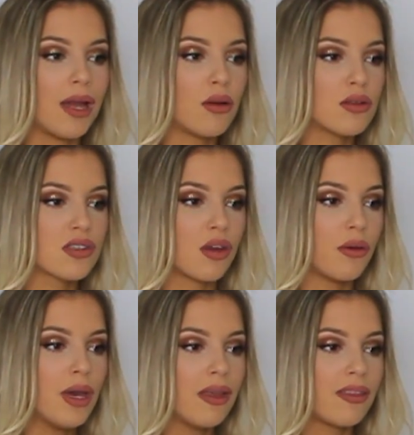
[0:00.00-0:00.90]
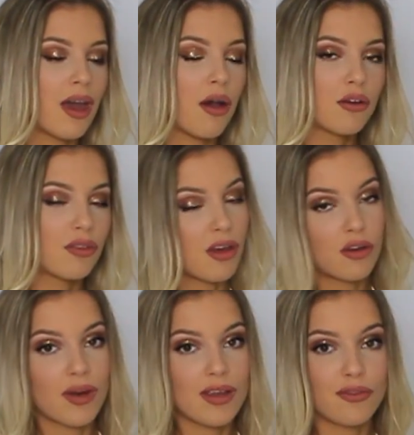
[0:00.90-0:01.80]
And also they are
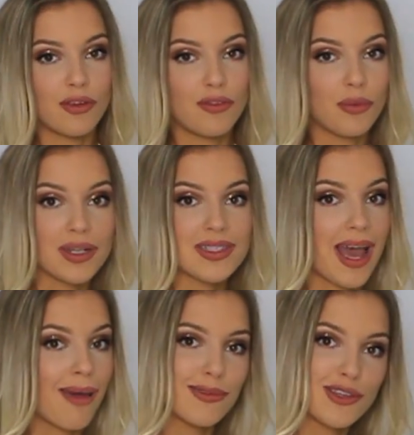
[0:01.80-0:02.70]
great for if you want a tan,